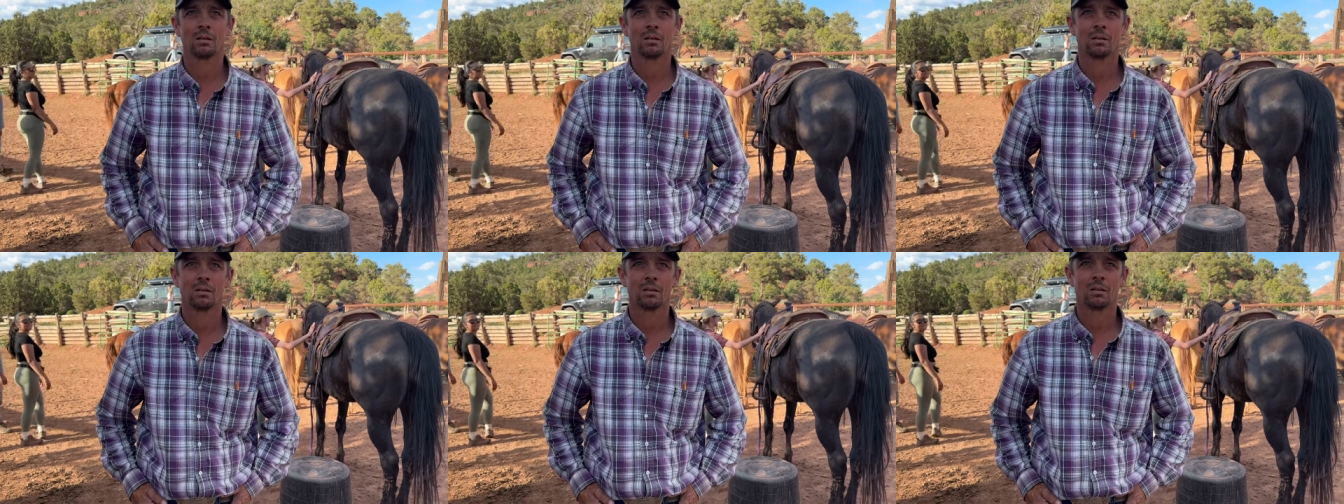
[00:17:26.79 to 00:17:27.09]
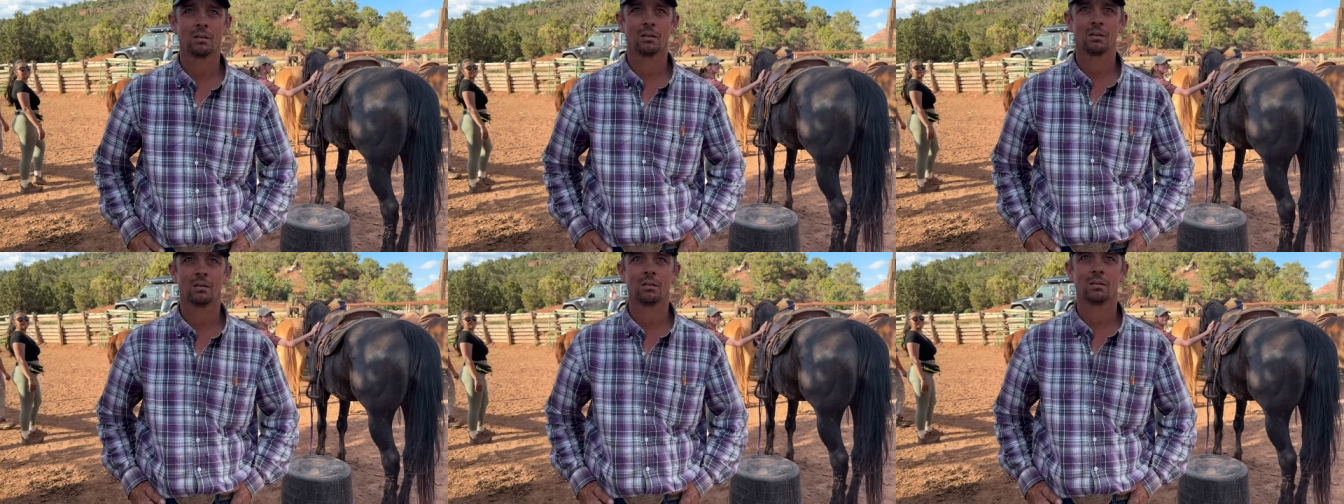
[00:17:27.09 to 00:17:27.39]

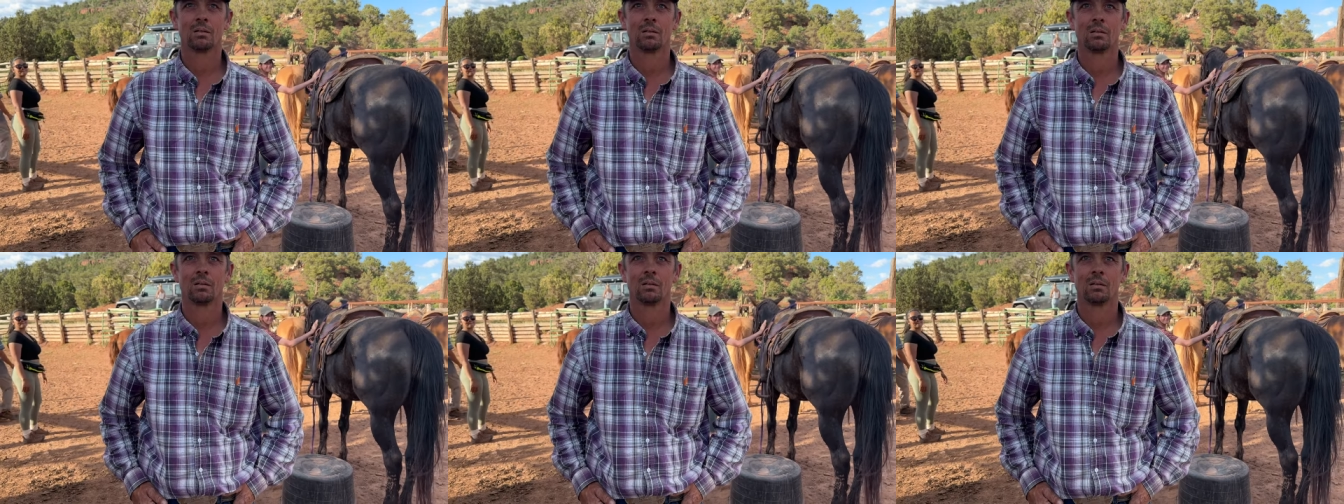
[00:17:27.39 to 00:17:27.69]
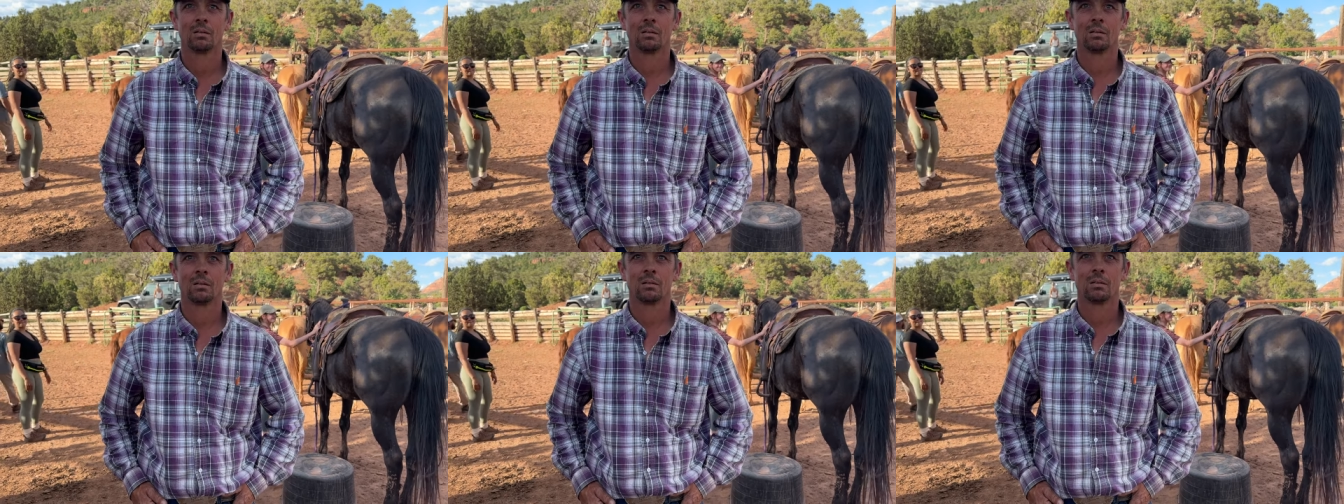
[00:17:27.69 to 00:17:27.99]
taking care of the
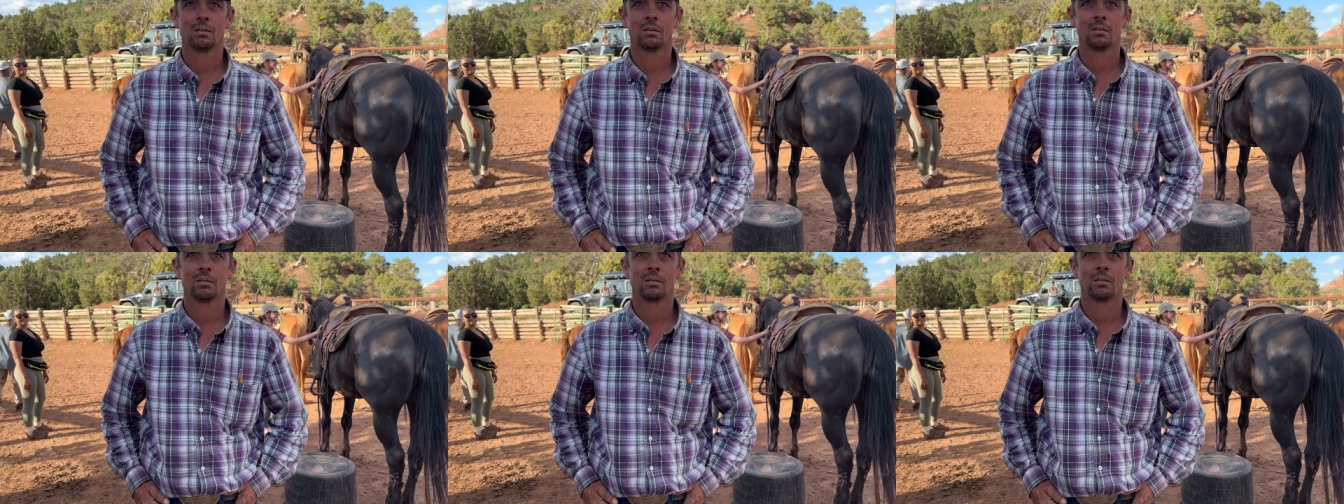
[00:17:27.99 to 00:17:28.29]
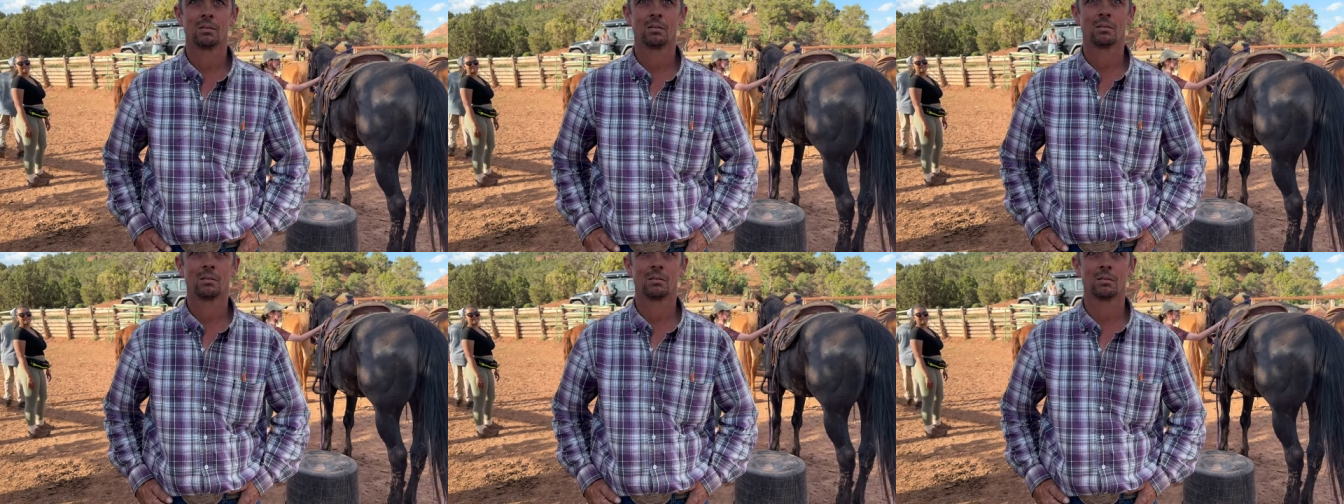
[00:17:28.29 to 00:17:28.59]
horses and
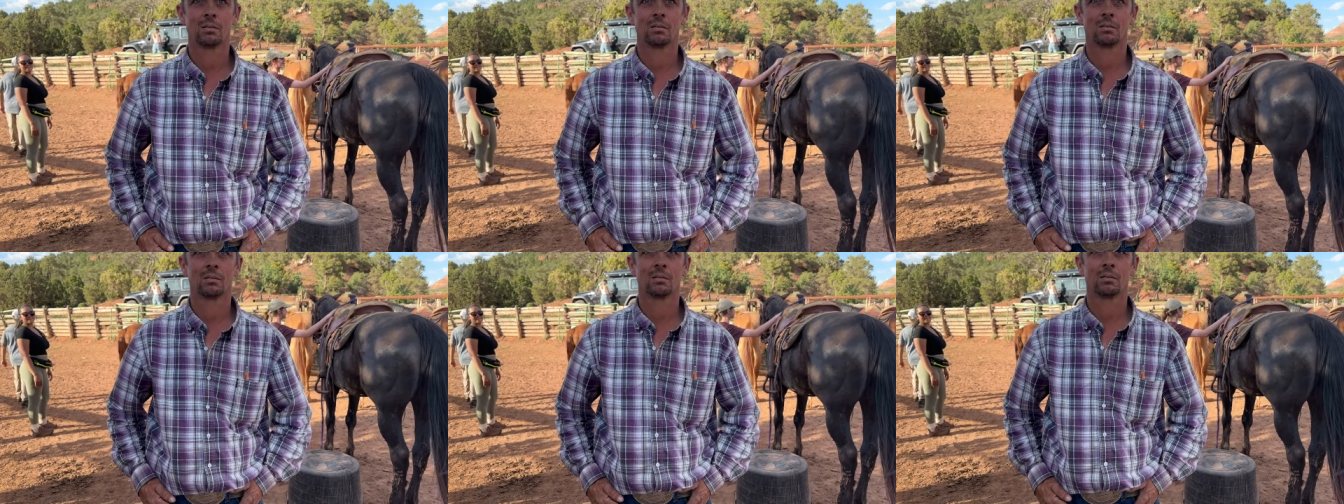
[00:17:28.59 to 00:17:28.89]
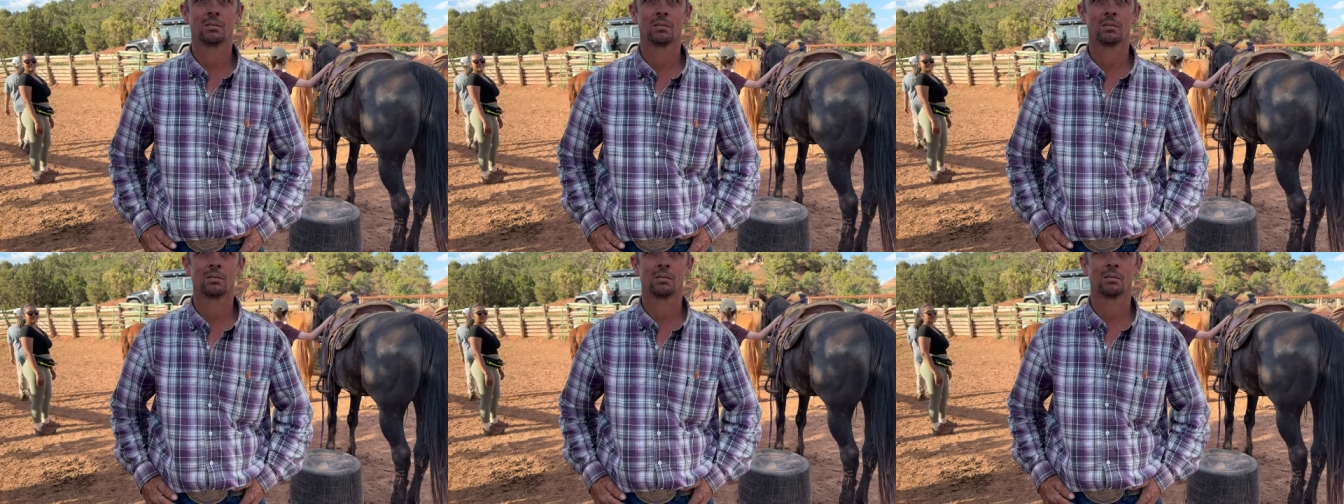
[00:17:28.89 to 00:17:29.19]
being here
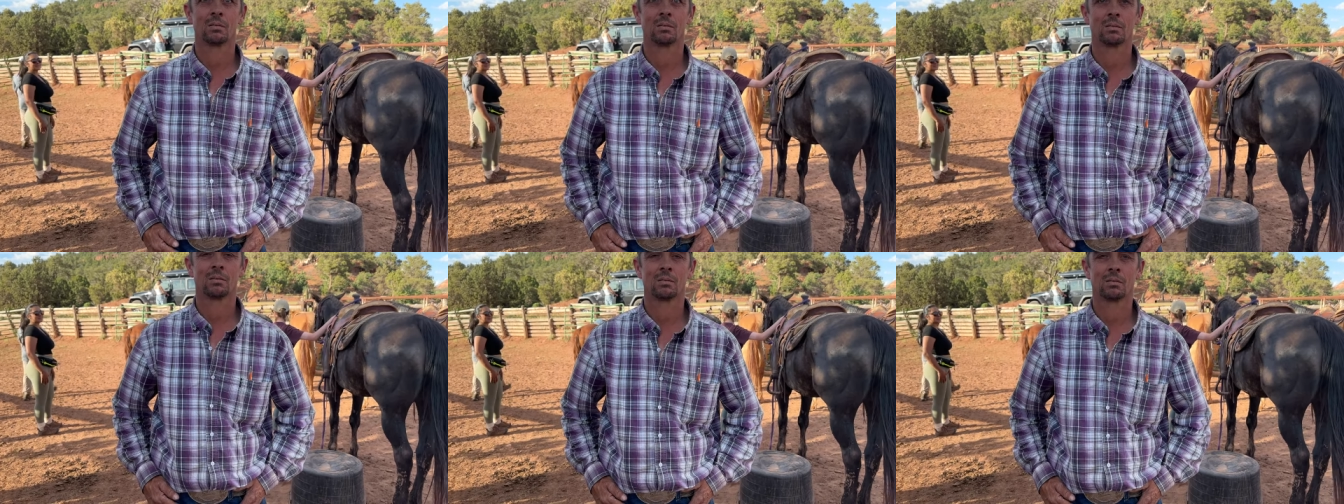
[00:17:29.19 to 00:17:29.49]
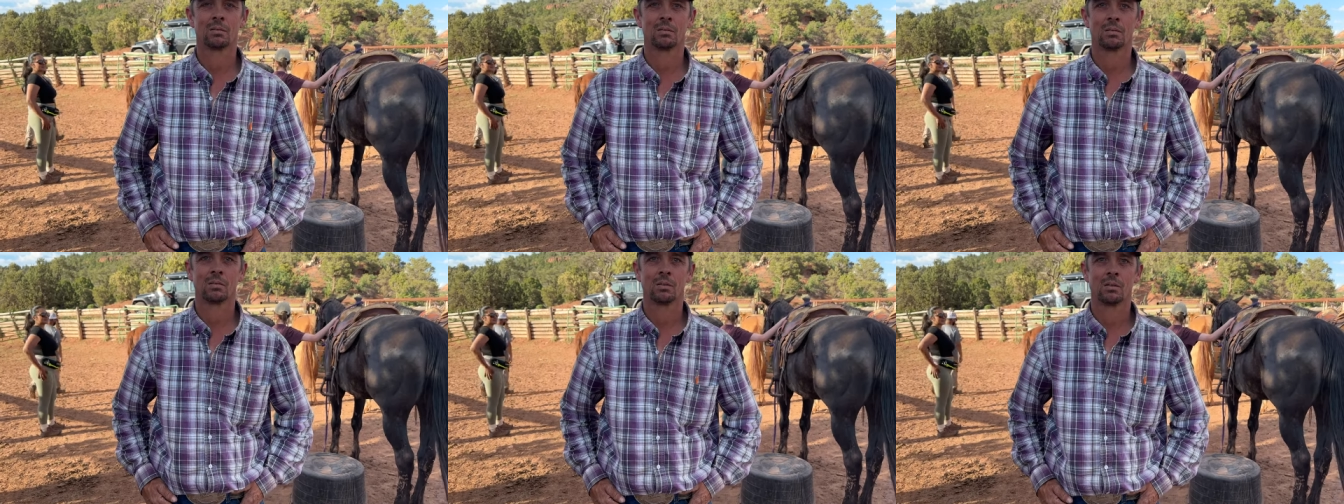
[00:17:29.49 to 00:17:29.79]
and running
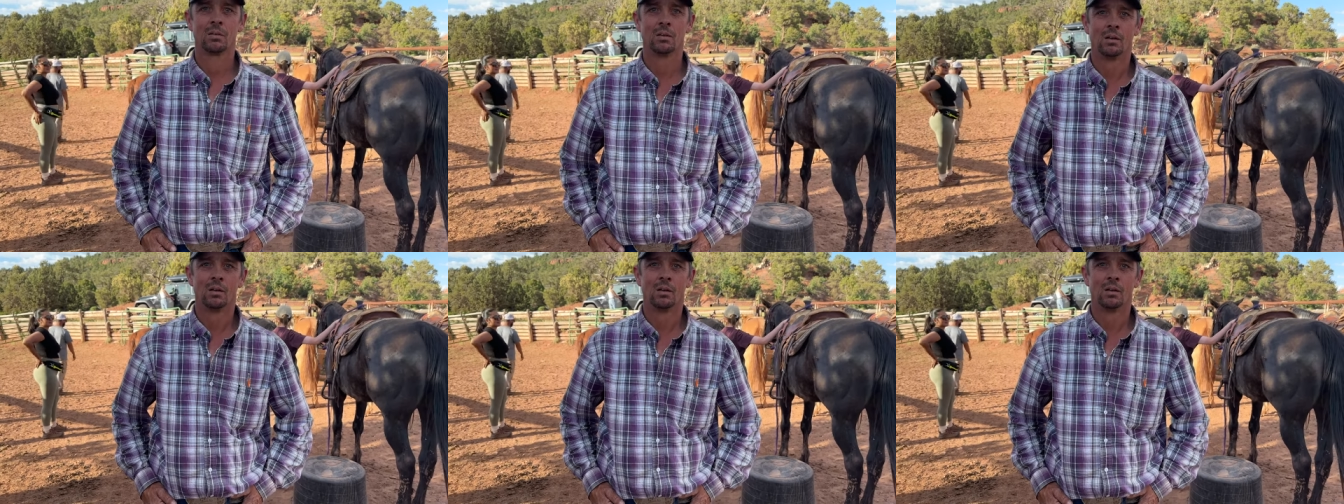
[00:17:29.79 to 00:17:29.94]
this?